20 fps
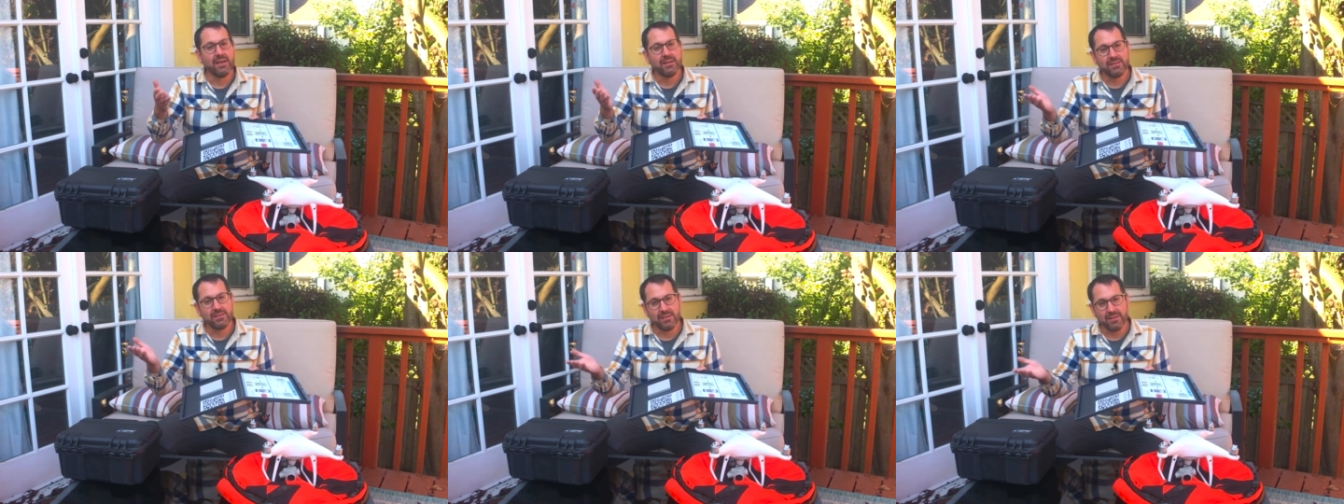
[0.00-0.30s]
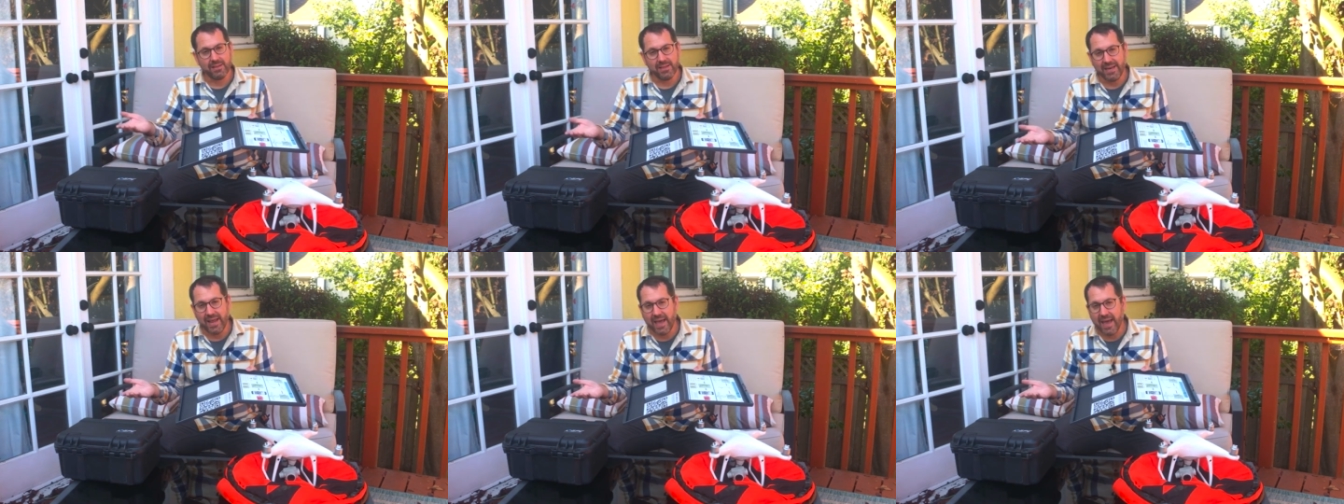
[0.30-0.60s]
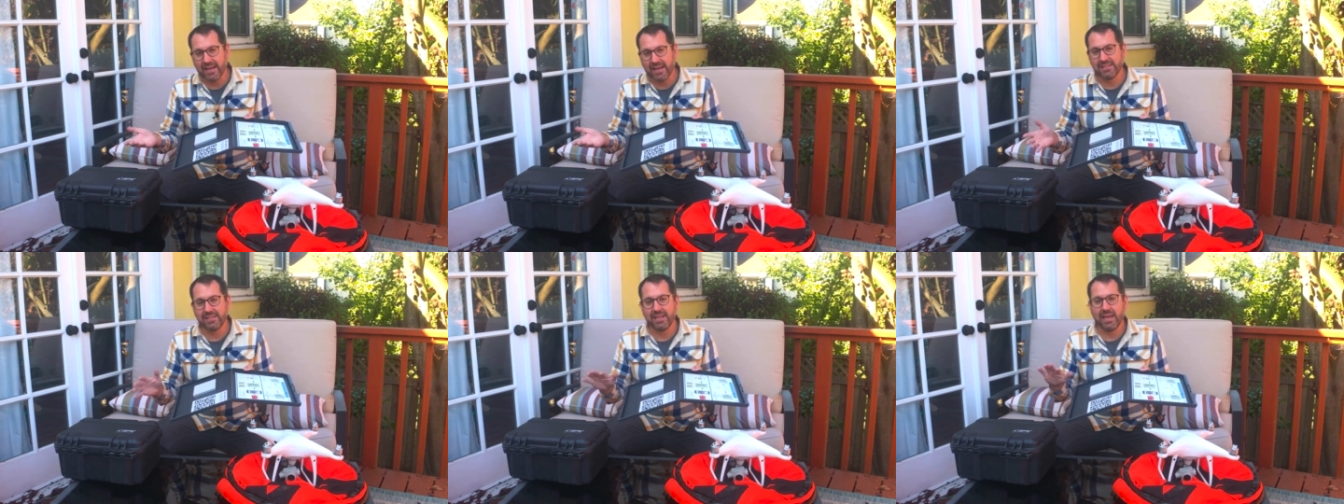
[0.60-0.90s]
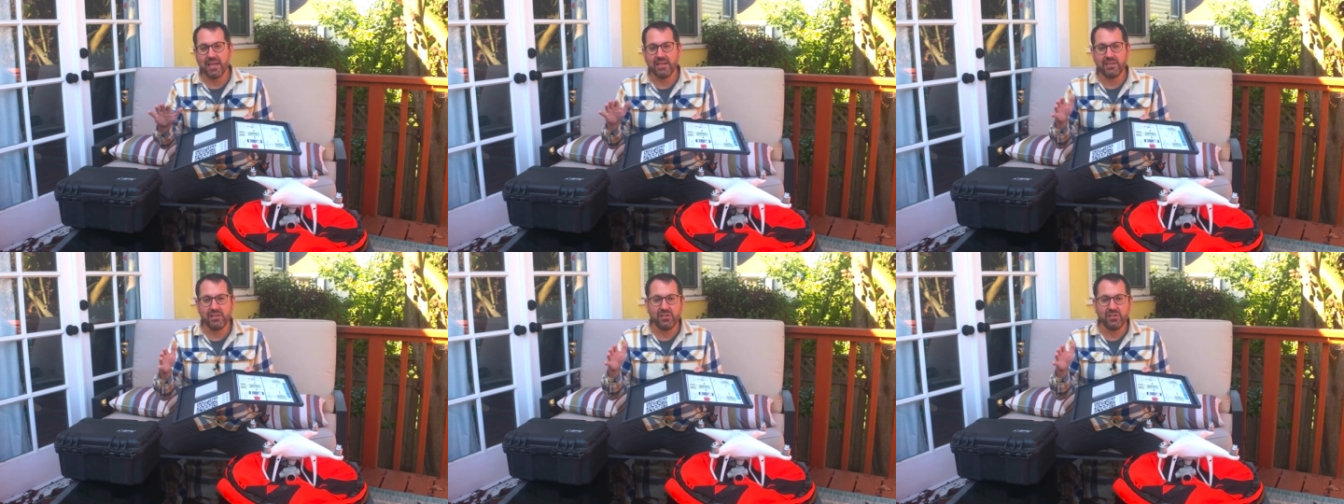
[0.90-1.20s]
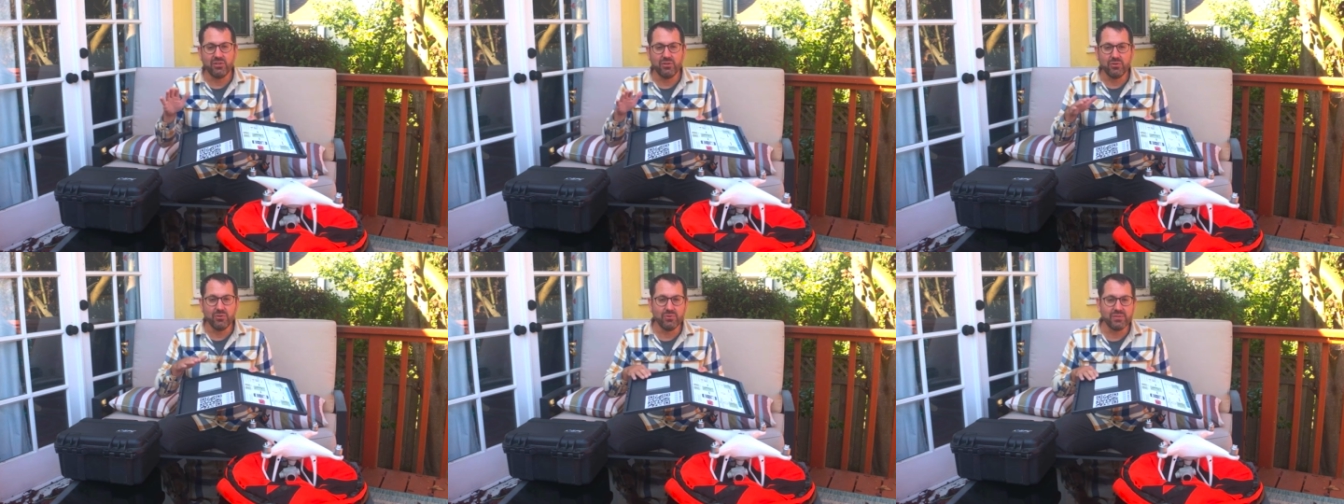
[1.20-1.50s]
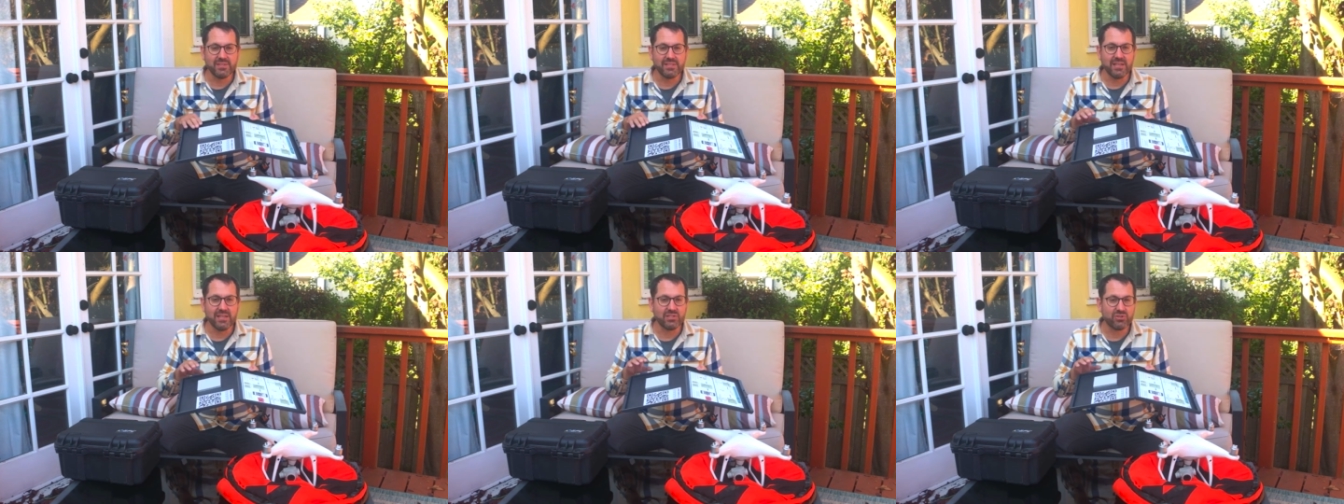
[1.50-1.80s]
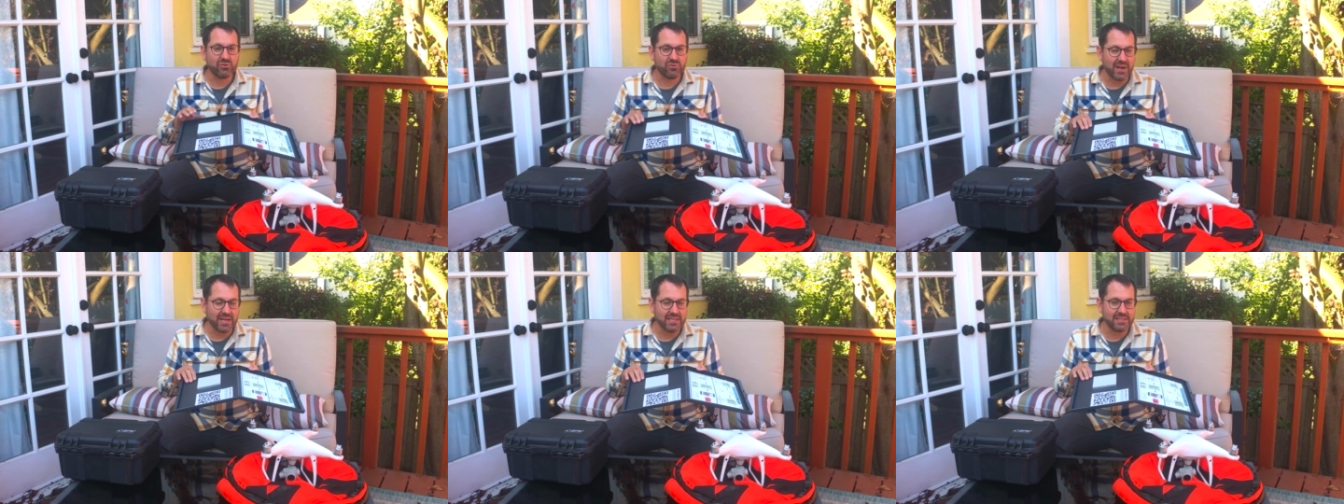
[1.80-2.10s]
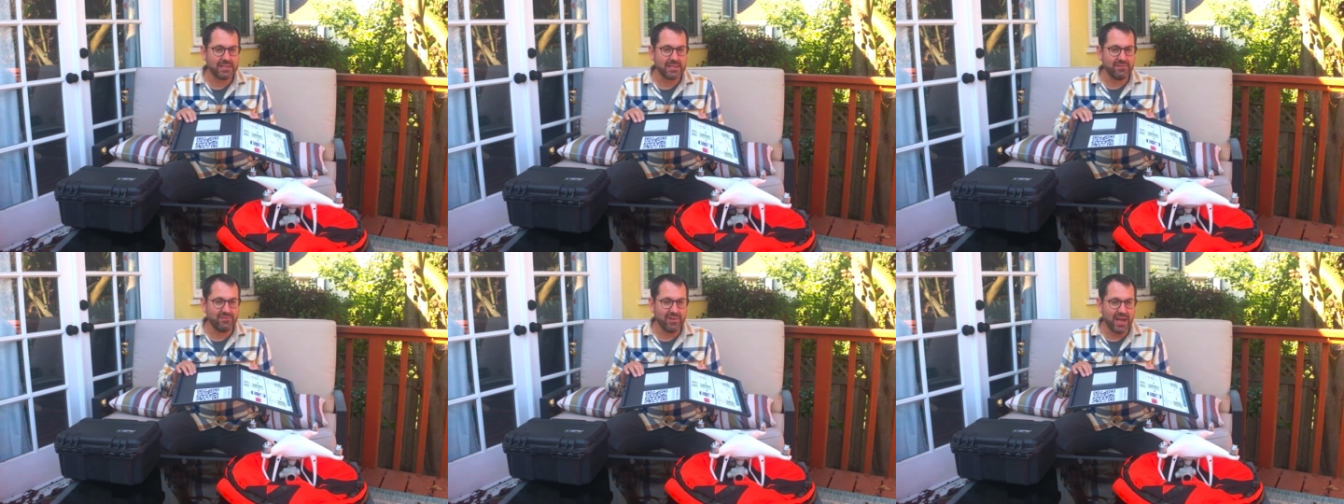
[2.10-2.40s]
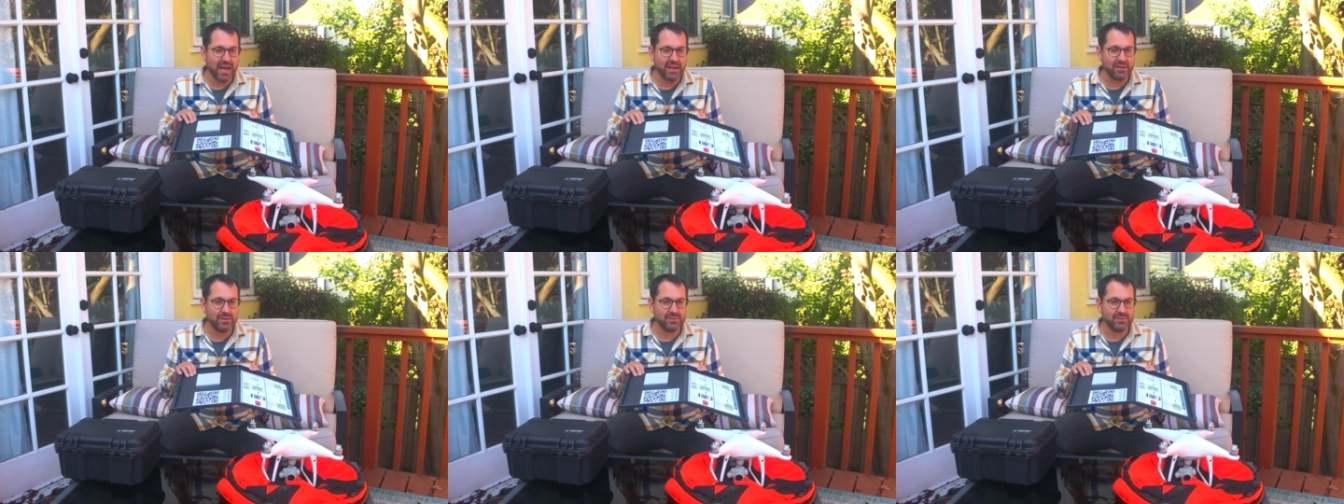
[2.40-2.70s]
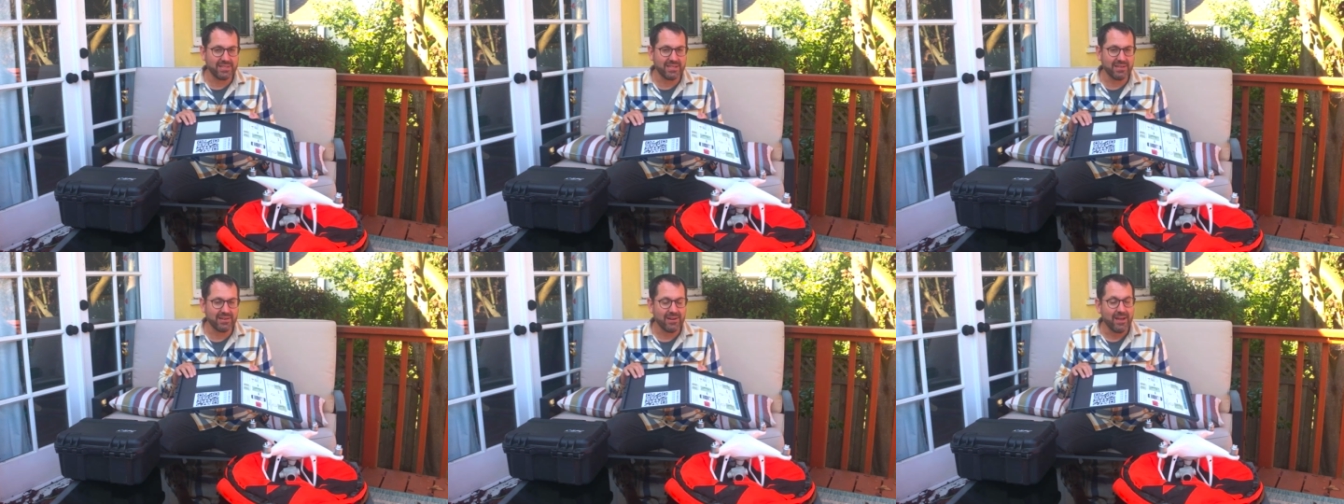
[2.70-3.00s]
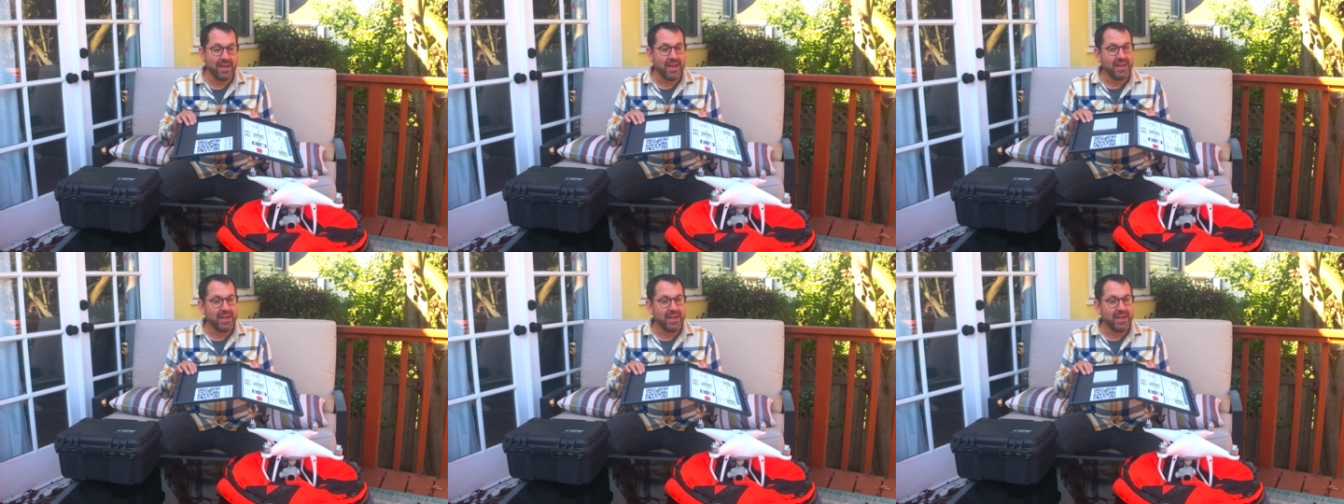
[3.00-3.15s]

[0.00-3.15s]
to the next and use the trusted values here.